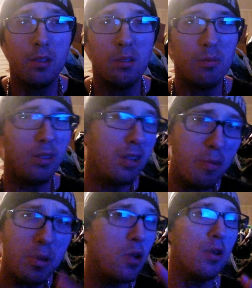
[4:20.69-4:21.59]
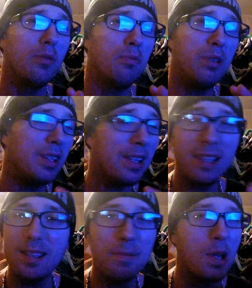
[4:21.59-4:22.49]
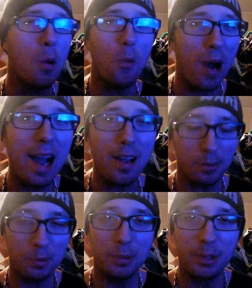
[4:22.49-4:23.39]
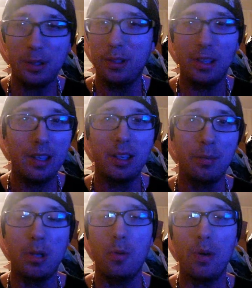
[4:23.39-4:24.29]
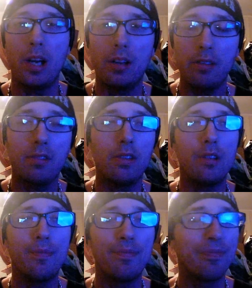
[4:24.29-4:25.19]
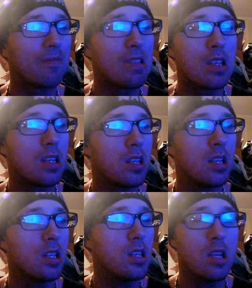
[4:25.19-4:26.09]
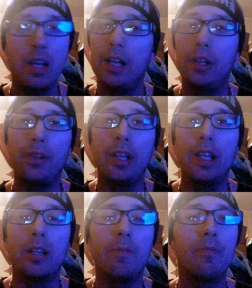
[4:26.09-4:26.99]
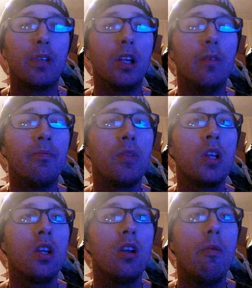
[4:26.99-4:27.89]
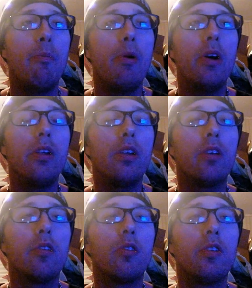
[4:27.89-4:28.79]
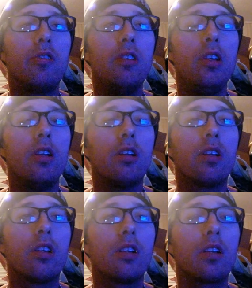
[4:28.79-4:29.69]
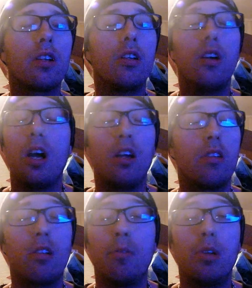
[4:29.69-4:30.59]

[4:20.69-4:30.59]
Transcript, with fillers: but that be but that gonna be a while. You know, That gonna be a while, so I don't get it, you know. But uh, see, you know, I, sorry